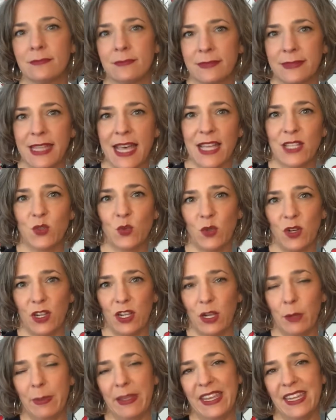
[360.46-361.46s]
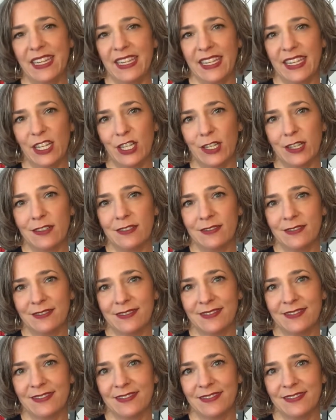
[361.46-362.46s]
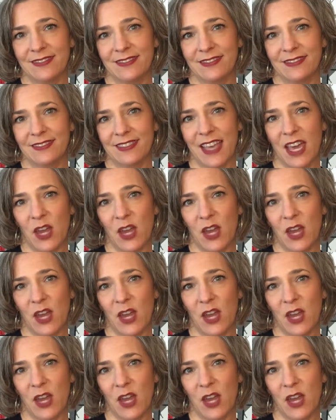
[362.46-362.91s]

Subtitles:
that's what it'll be in a year. I